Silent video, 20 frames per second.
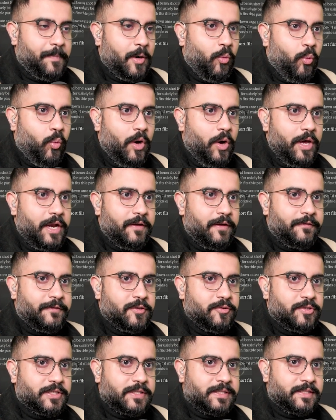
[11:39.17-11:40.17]
But what if
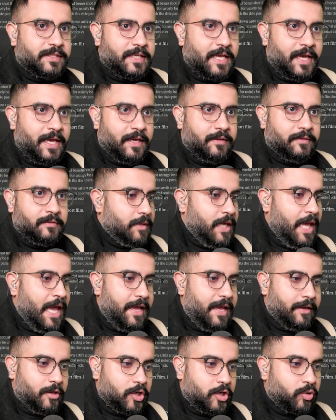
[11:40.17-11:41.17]
you just say,
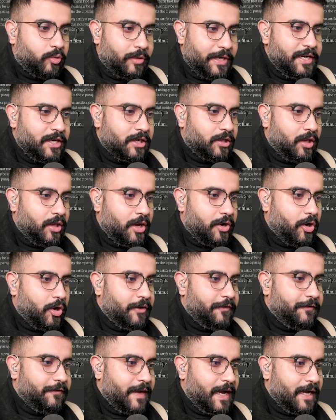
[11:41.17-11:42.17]
hey, create a Claude
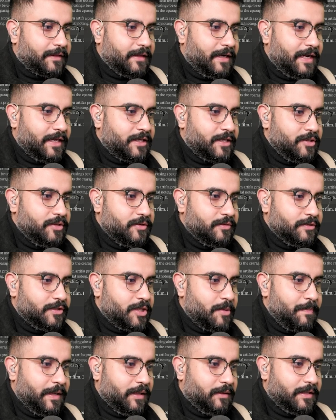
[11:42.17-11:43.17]
artifact that I can use
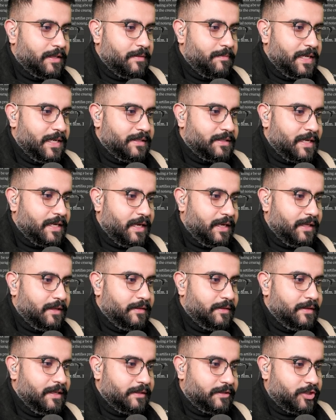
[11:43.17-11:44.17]
to build and
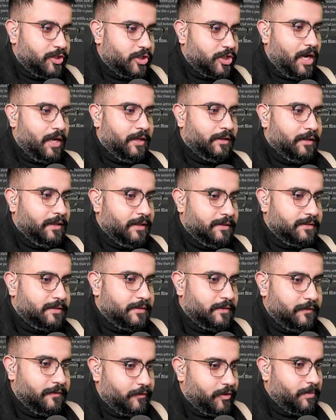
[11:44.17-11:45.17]
maintain this shot
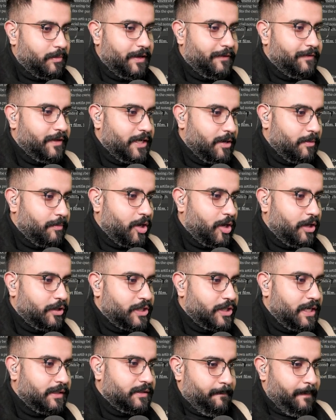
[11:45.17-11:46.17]
list for my video
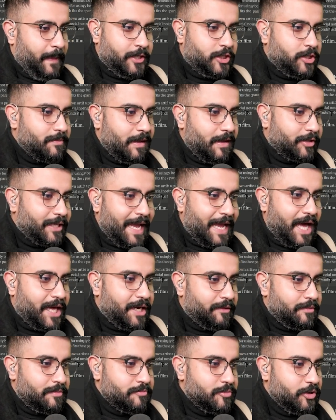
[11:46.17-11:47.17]
project. I should be able to add
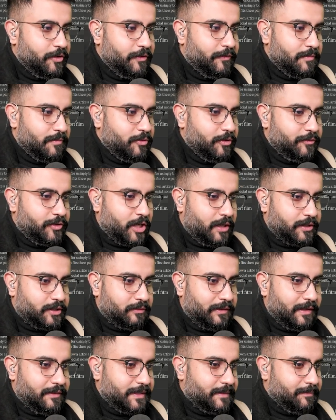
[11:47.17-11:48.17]
and move shots
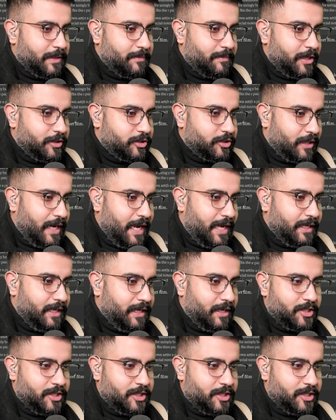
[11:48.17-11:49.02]
around simply by dragging.